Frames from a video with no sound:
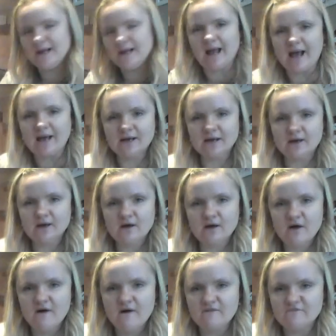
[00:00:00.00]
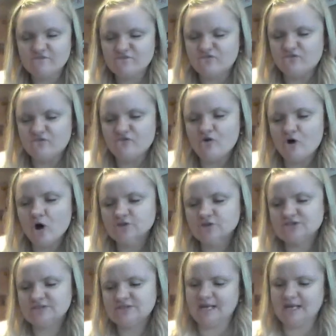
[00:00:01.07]
like
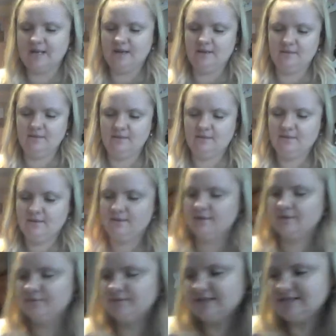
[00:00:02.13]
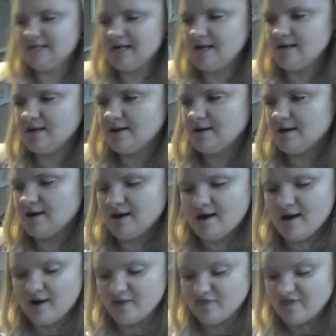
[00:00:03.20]
frosting. Can we see?
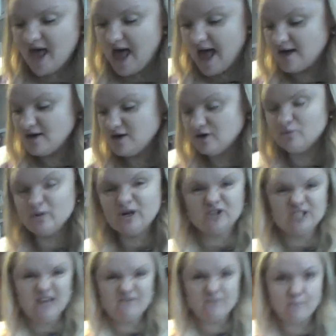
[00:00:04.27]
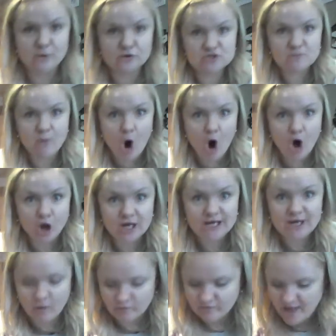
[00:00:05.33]
And then we could even put some holly
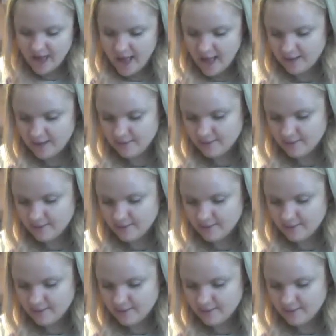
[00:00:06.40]
on there.